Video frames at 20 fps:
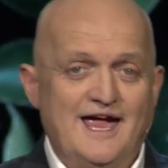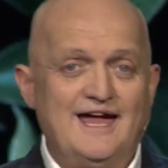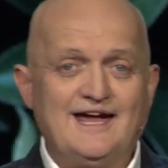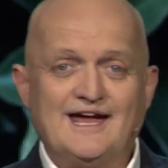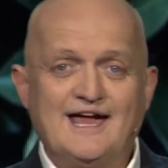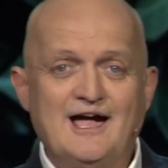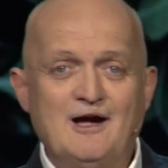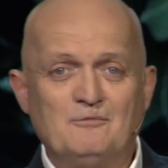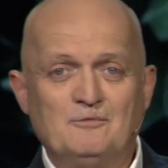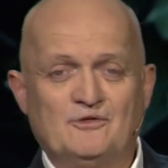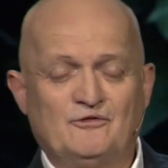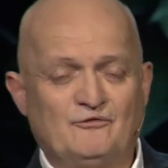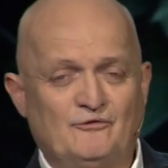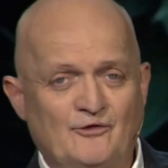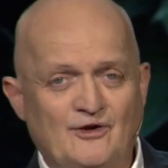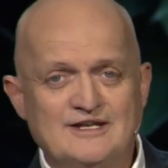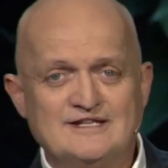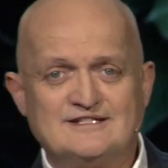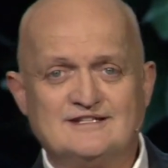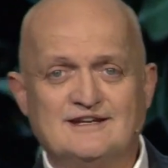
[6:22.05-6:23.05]
hang out with
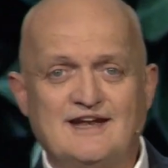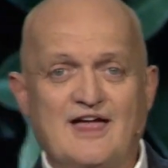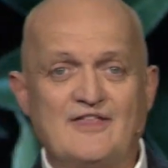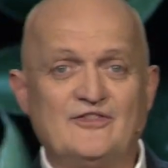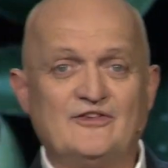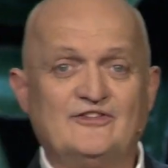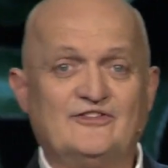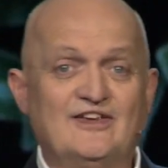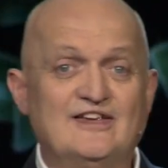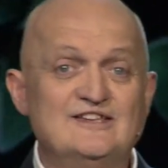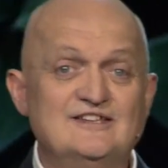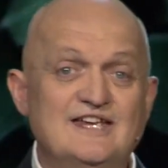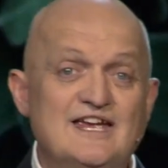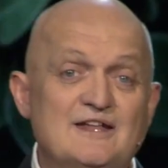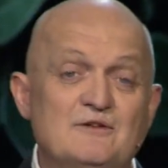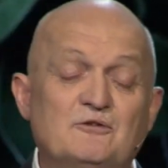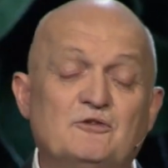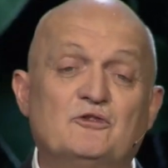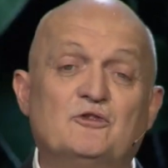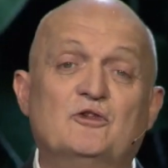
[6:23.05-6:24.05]
friends and others, and
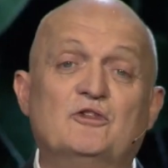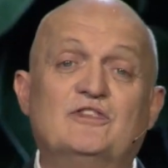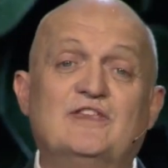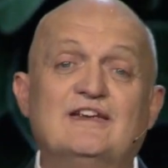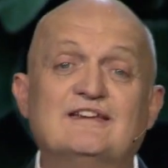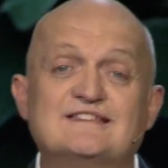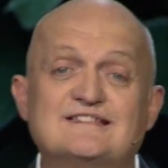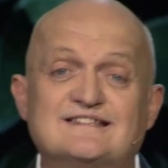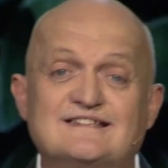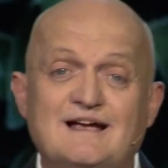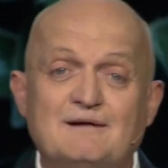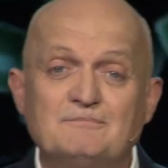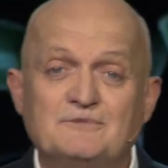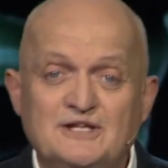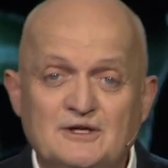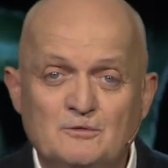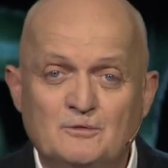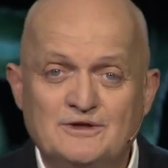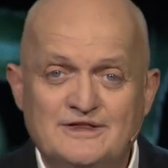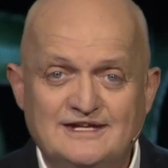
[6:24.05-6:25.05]
yet there's
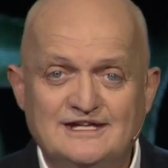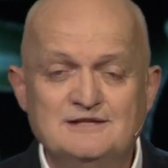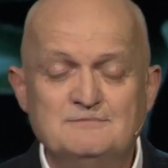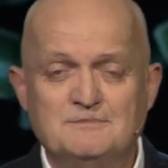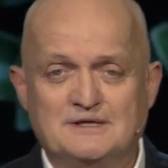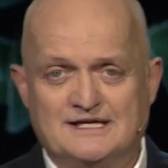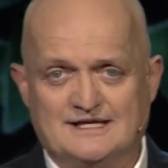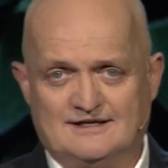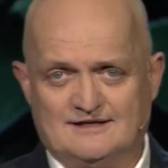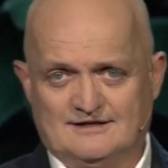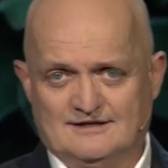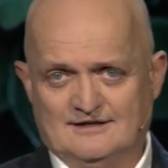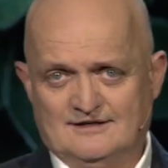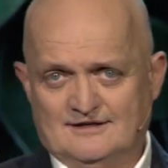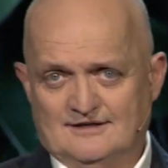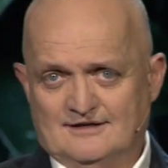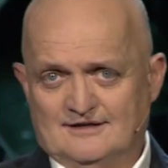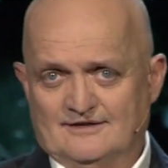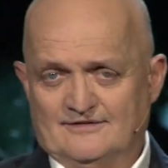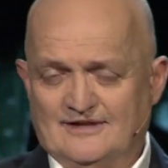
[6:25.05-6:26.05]
something within me
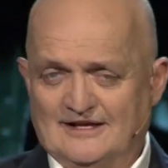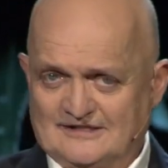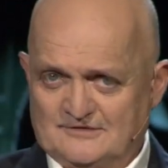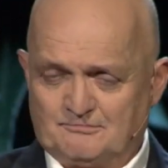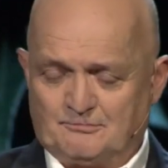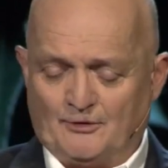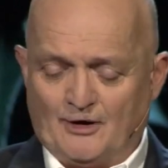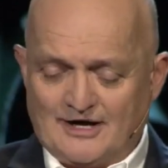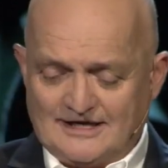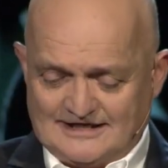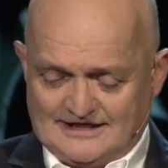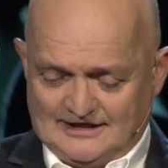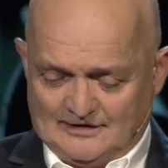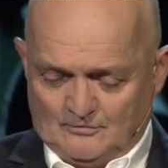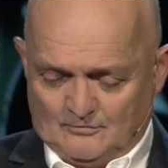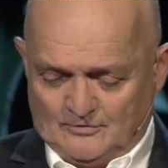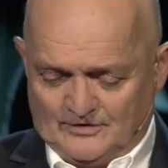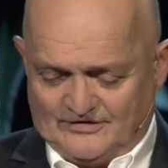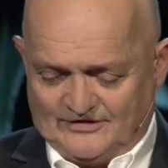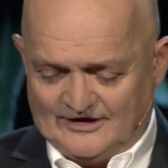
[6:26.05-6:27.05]
that's
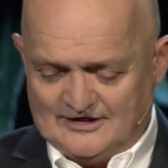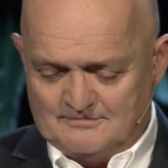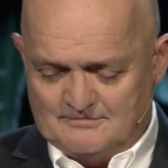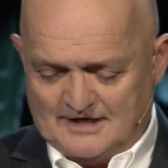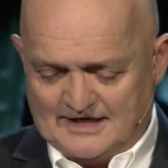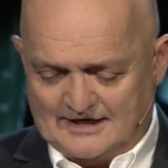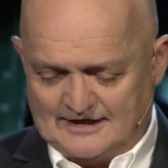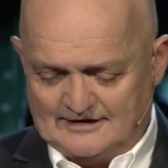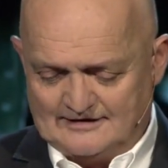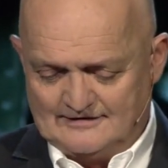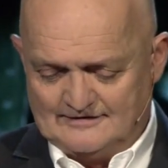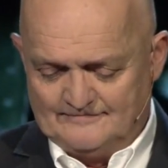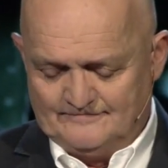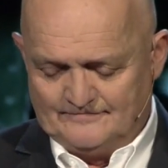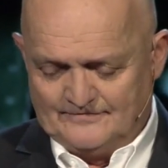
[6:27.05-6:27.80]
breaking within me.